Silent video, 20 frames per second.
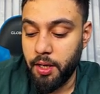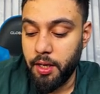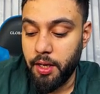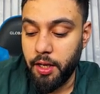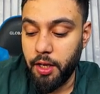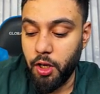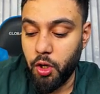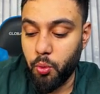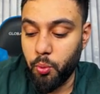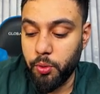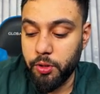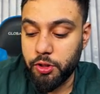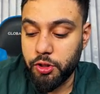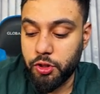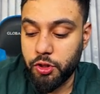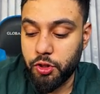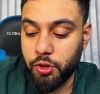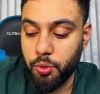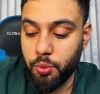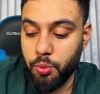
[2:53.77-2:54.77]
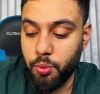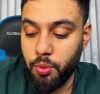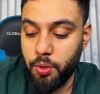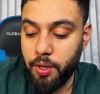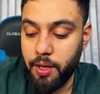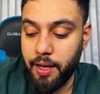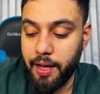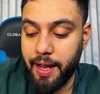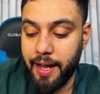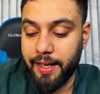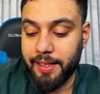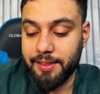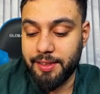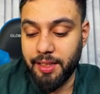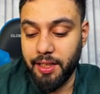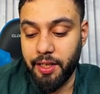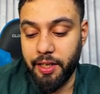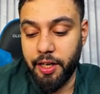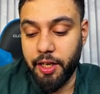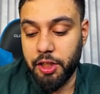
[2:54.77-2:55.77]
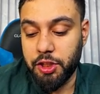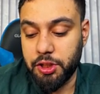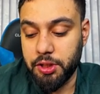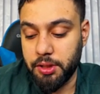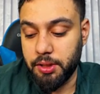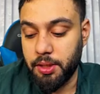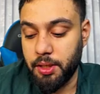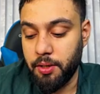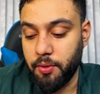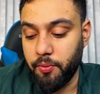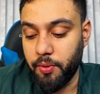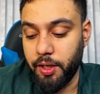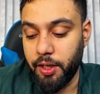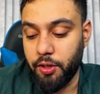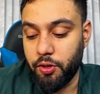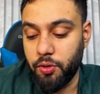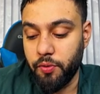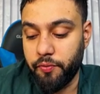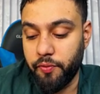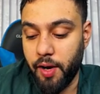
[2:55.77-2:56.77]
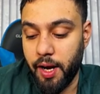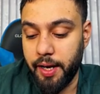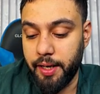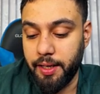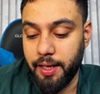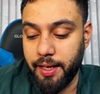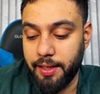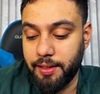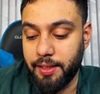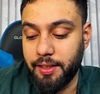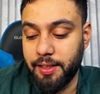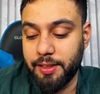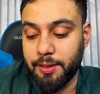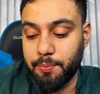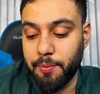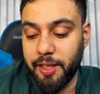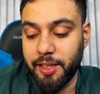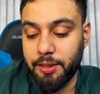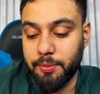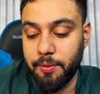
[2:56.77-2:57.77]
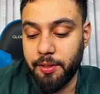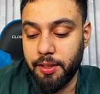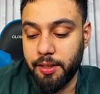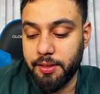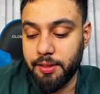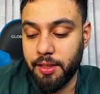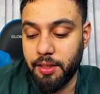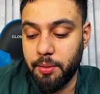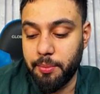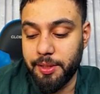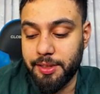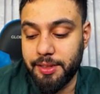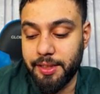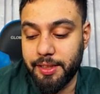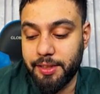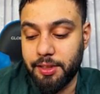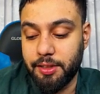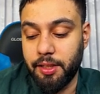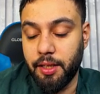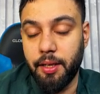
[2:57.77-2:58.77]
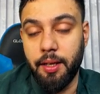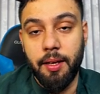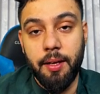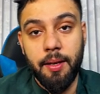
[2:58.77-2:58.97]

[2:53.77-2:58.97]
equals to acceleration we need to find, and the displacement is going to be 60.